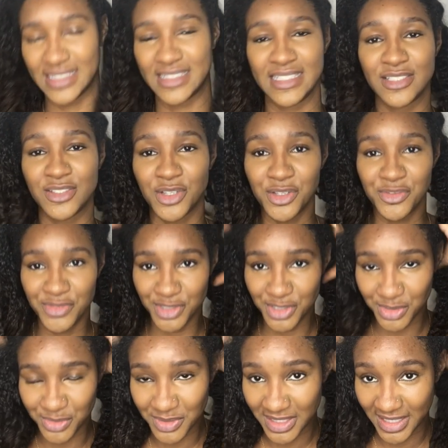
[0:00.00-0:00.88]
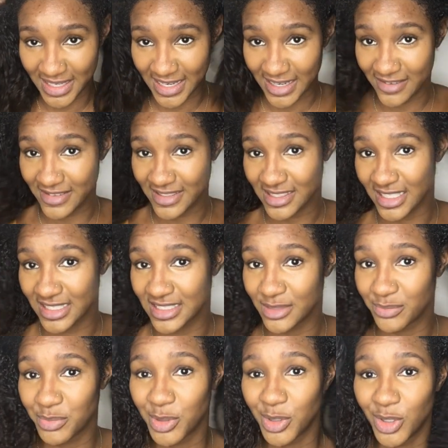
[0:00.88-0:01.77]
I did overdo it with the hair grease. I did
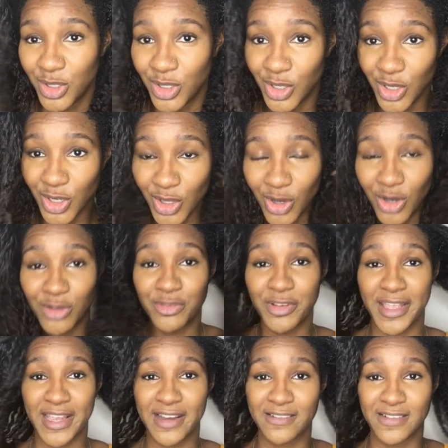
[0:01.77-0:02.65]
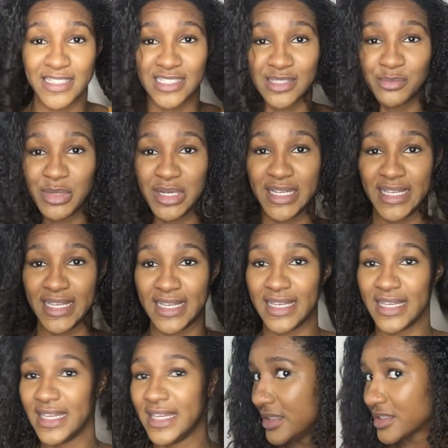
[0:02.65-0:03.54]
put a lot of hair grease in my hair.
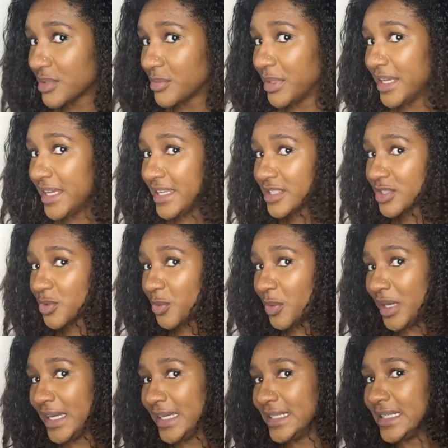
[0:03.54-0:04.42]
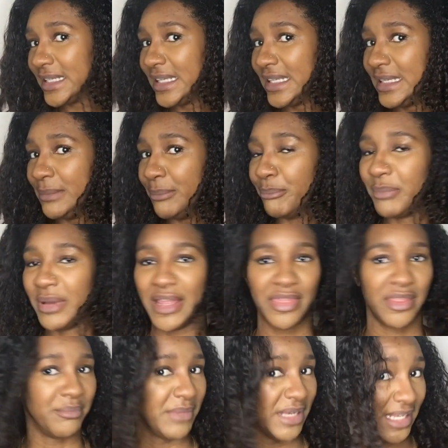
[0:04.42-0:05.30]
So my hair is quite limp at
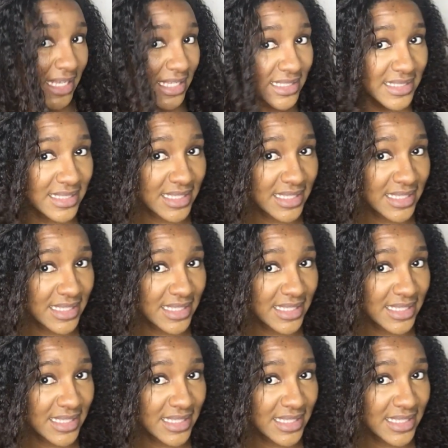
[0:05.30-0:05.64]
the minute.